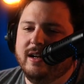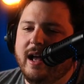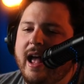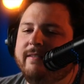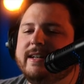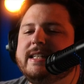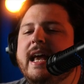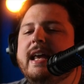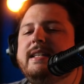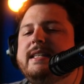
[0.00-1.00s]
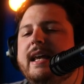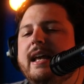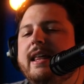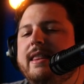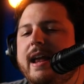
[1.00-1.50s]
Ever since
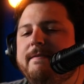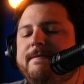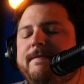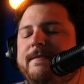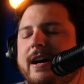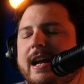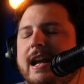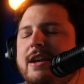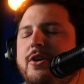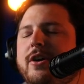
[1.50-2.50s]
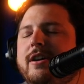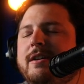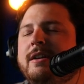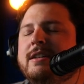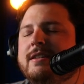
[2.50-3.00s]
they fucking
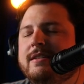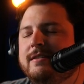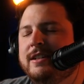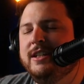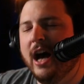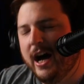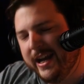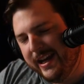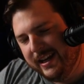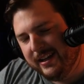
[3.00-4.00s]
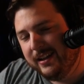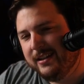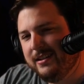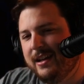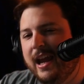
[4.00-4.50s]
gutted
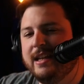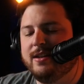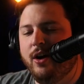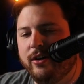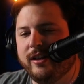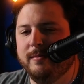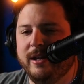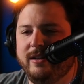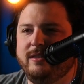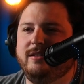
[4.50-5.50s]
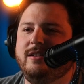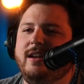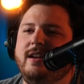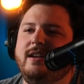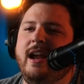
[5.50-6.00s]
its ultimate
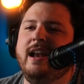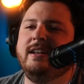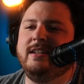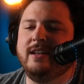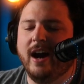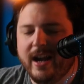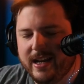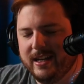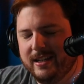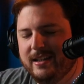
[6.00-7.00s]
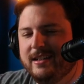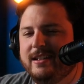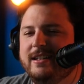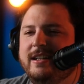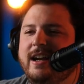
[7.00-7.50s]
and gutted
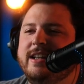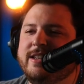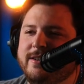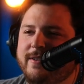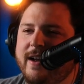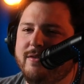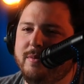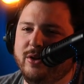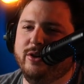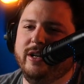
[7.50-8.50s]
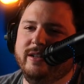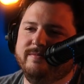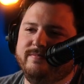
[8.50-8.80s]
its survivability.